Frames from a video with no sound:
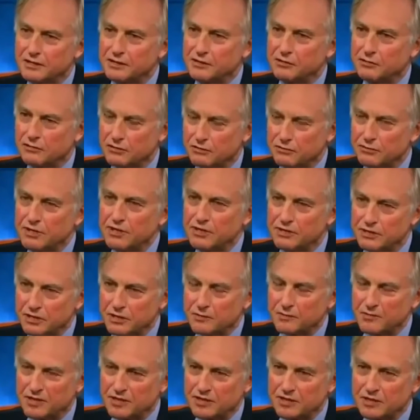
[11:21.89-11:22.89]
you're a
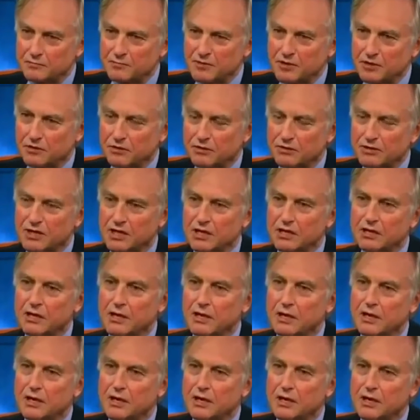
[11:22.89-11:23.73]
religious person, because yeah.